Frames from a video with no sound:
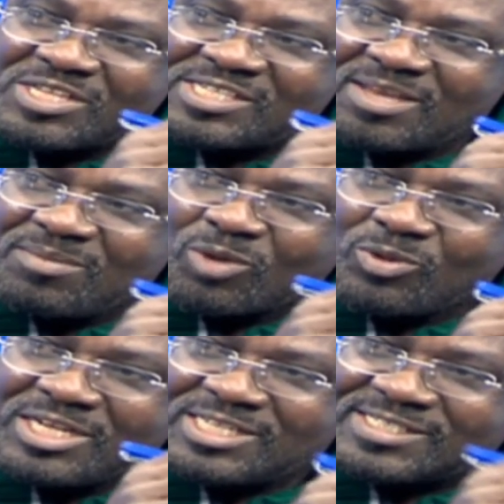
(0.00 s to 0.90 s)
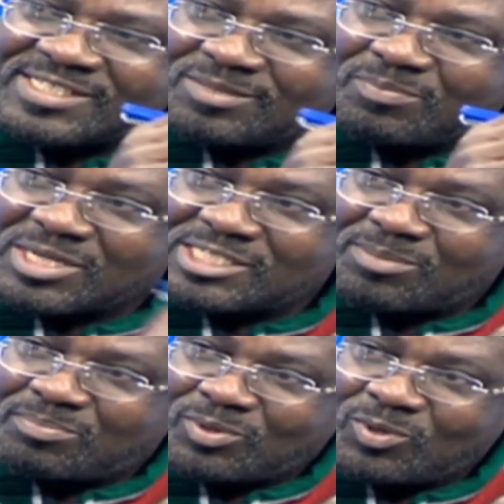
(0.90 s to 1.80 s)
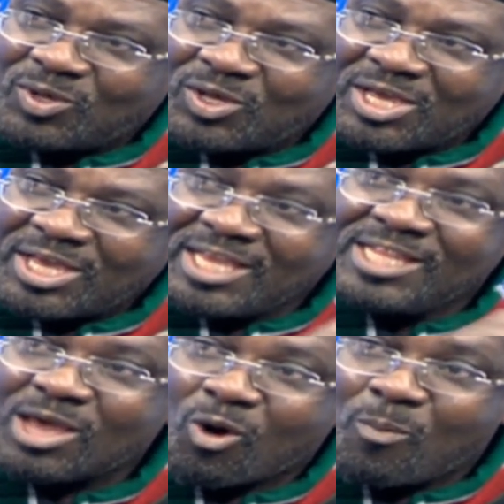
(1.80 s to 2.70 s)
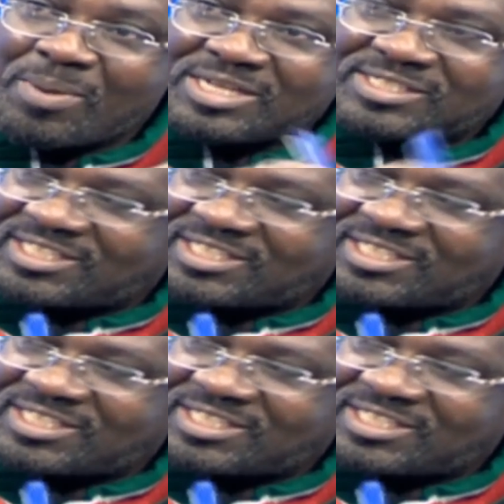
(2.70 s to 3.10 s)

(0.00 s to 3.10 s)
the same equidistance principle in the open